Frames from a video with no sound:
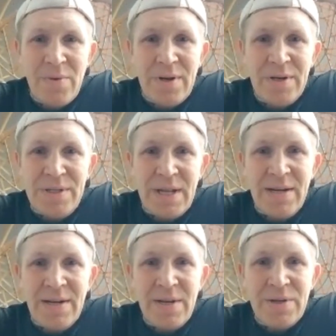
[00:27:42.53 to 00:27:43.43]
You
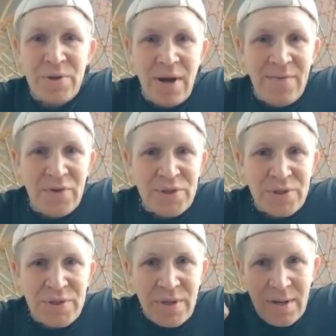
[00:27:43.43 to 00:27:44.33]
understand? So I
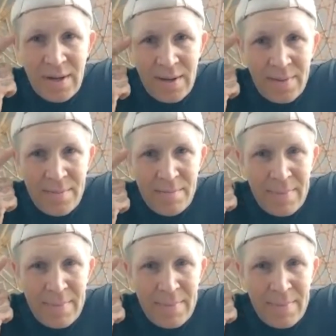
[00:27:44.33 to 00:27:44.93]
was uh,